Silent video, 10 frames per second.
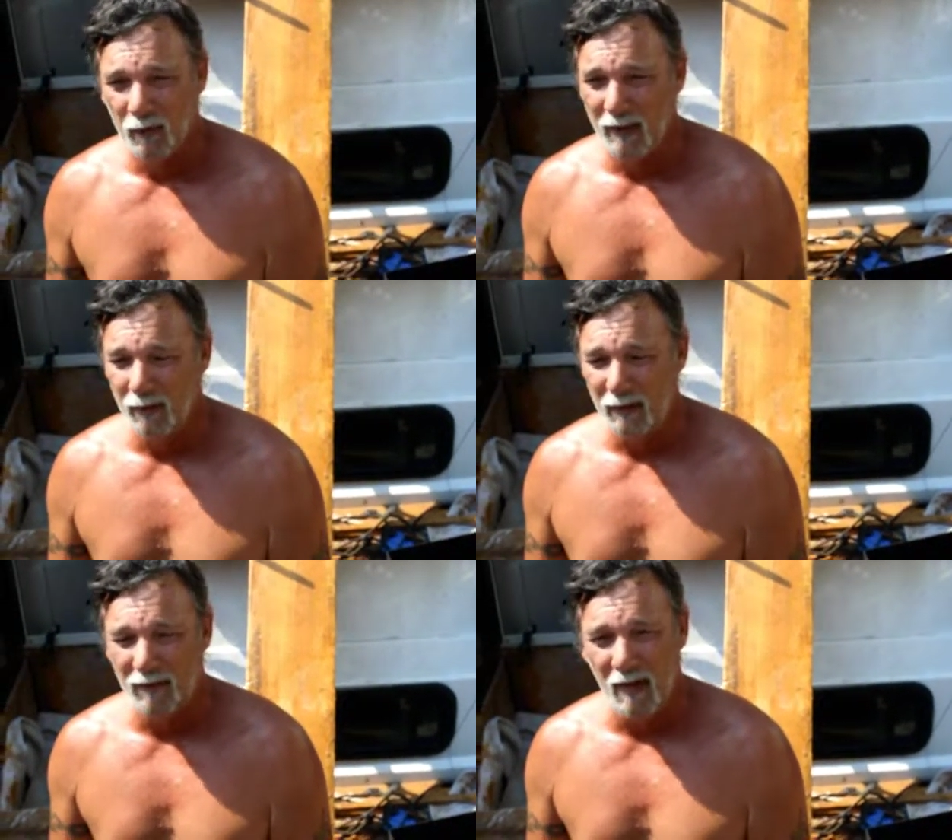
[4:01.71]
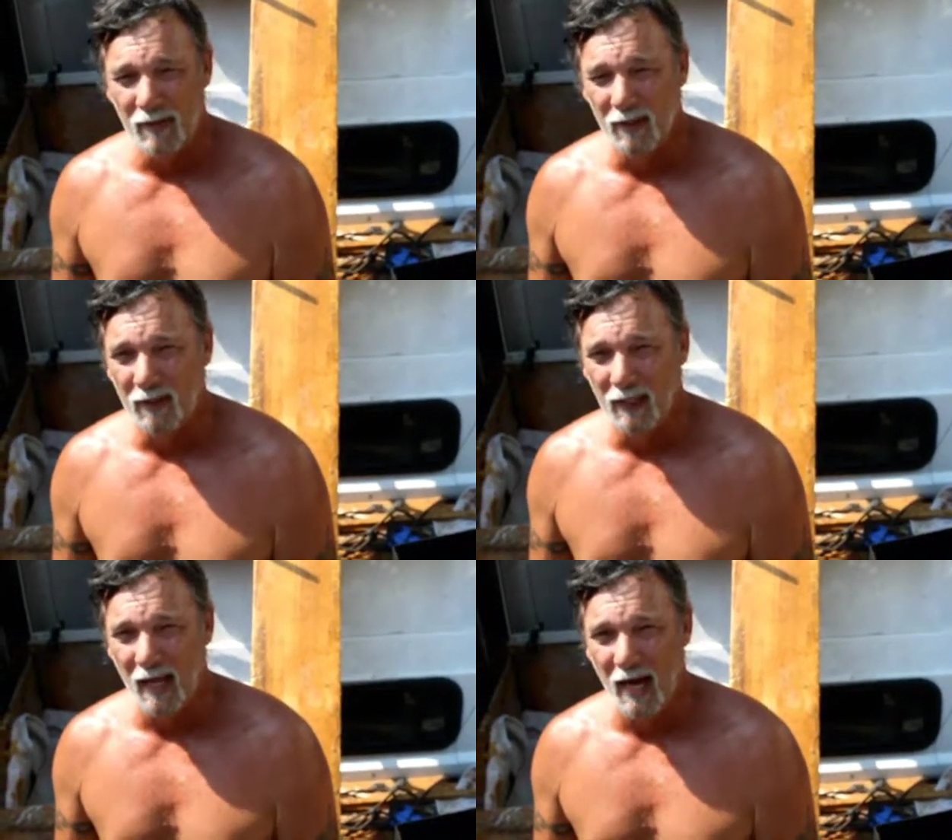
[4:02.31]
We've
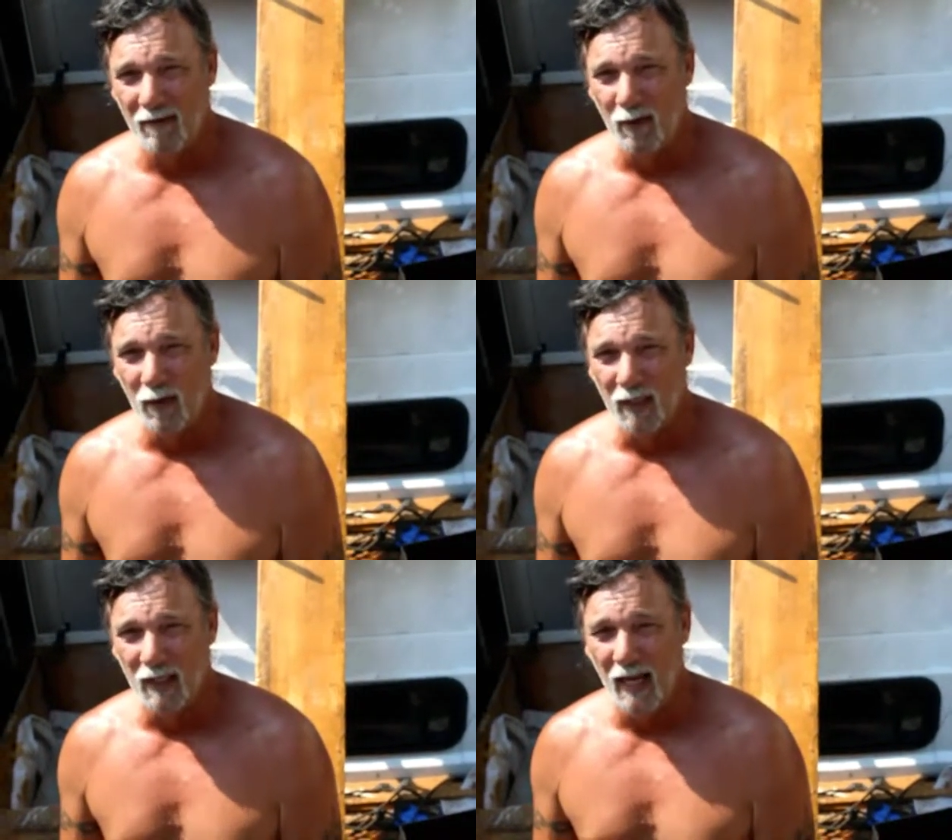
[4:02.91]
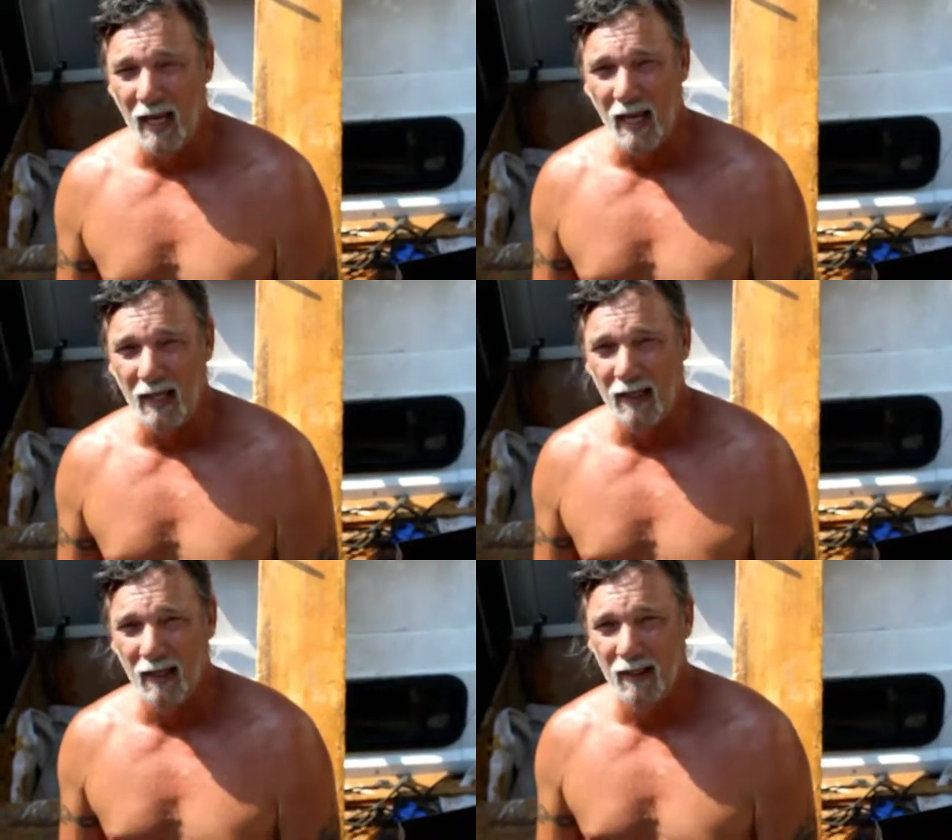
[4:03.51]
absolutely got to have a working
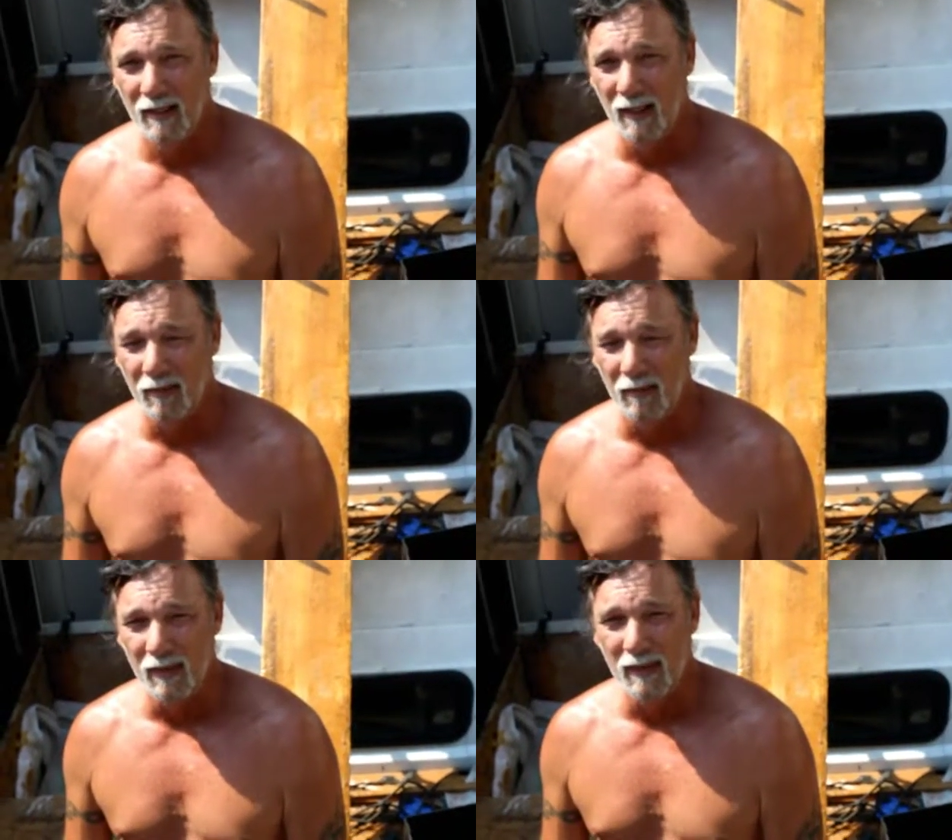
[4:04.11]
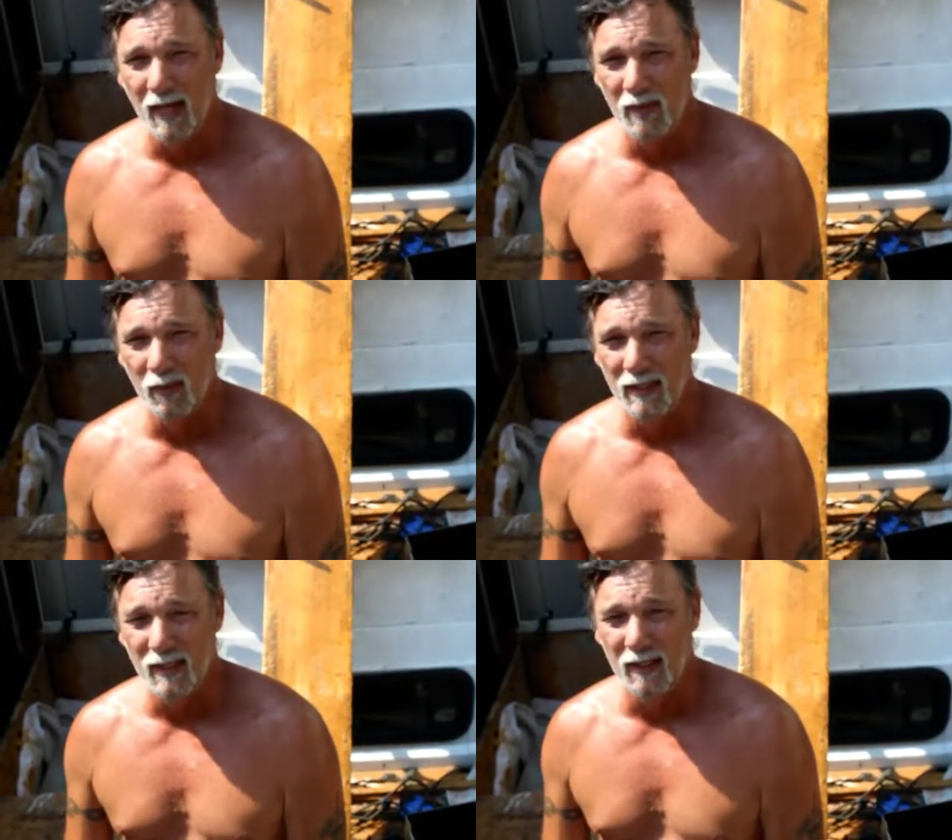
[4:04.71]
head, something besides
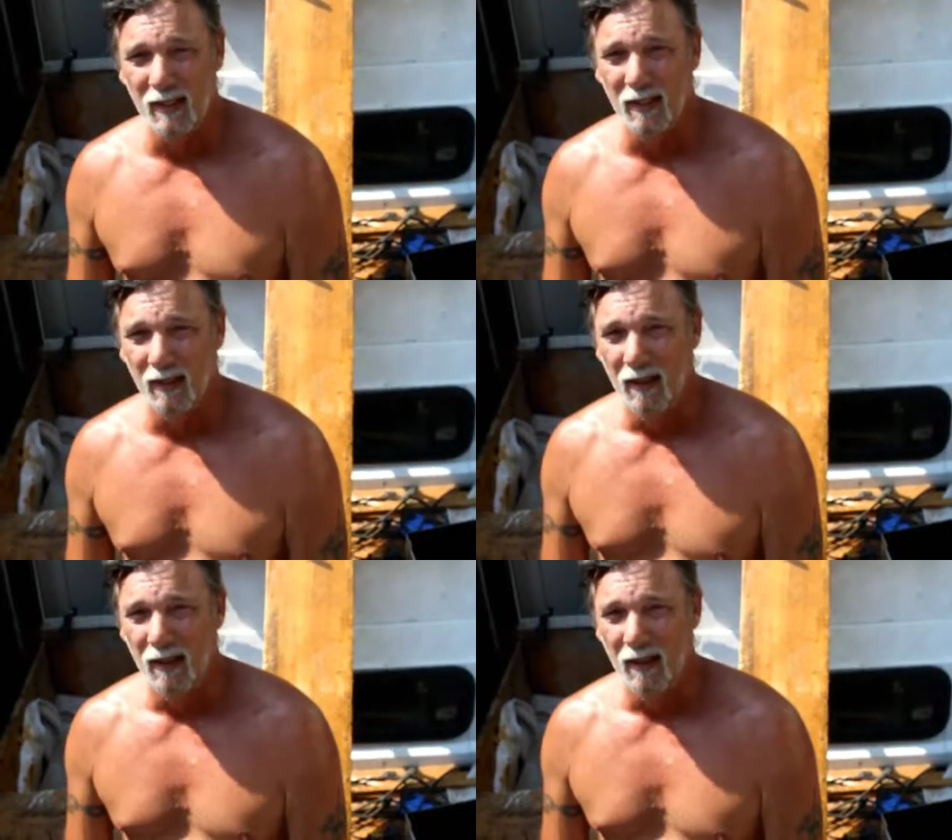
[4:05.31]
what's in there.